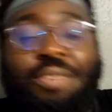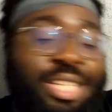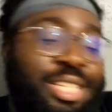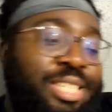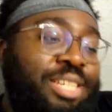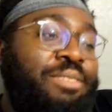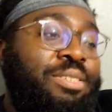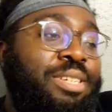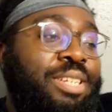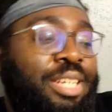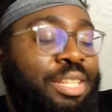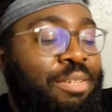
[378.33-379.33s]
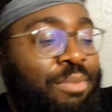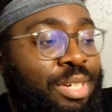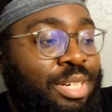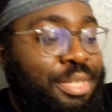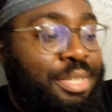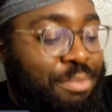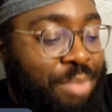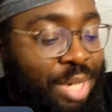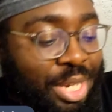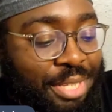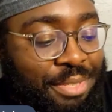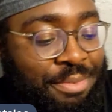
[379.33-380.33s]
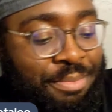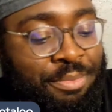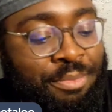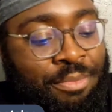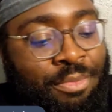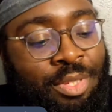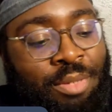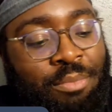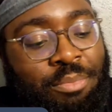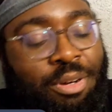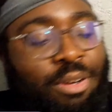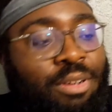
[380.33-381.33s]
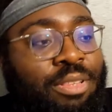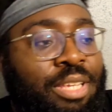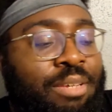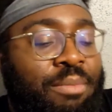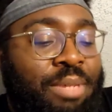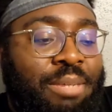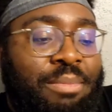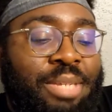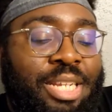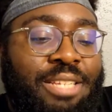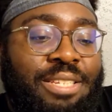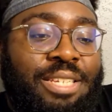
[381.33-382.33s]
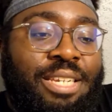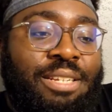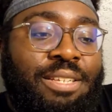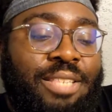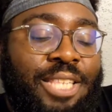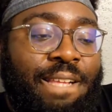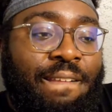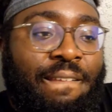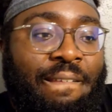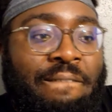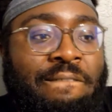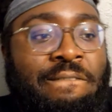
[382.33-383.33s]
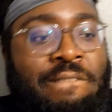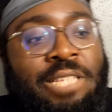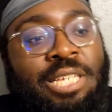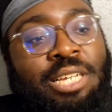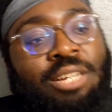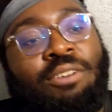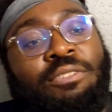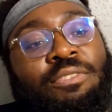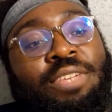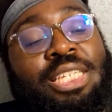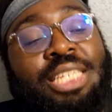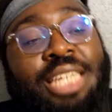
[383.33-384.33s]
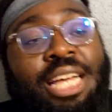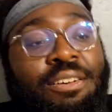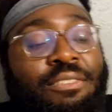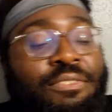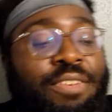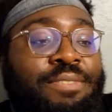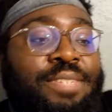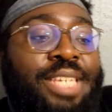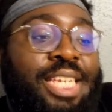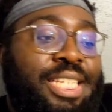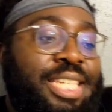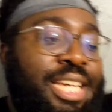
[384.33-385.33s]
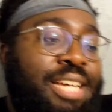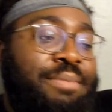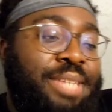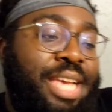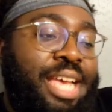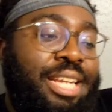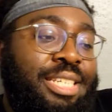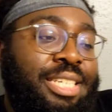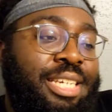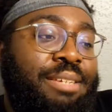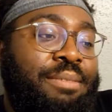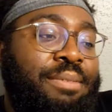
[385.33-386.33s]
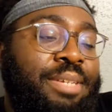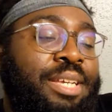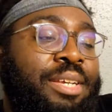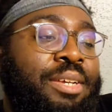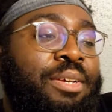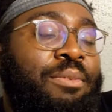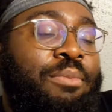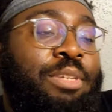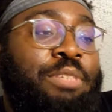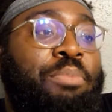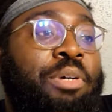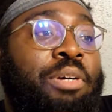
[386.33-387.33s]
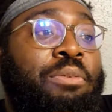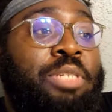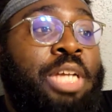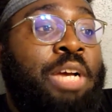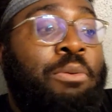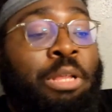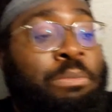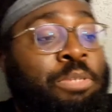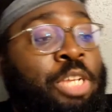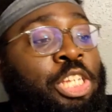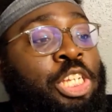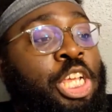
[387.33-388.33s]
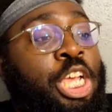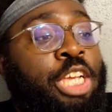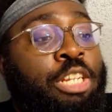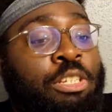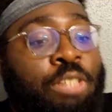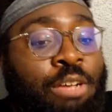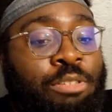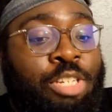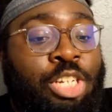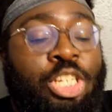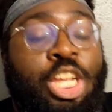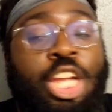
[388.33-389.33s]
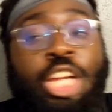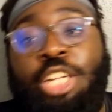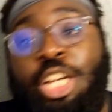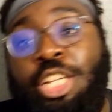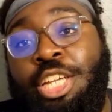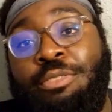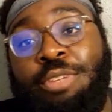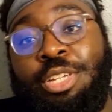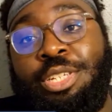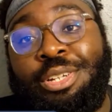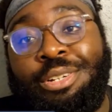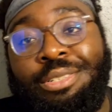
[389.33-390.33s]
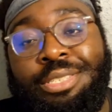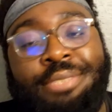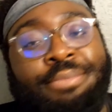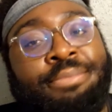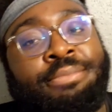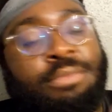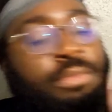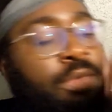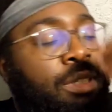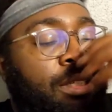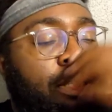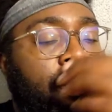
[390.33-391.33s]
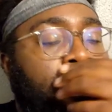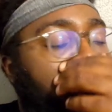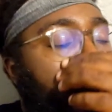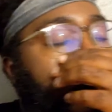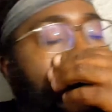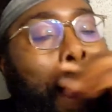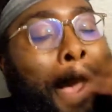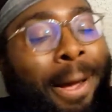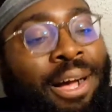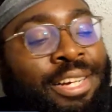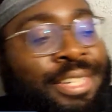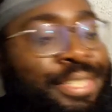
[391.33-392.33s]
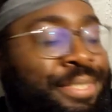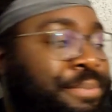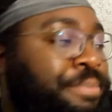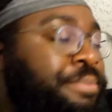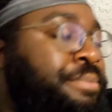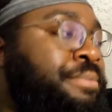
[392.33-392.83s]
there saltier than he was. But per them coming out saying that thing, Kofi is now 15-time tag champ, which Book was like, well, I'm 16. I'm 16. I did research. Kofi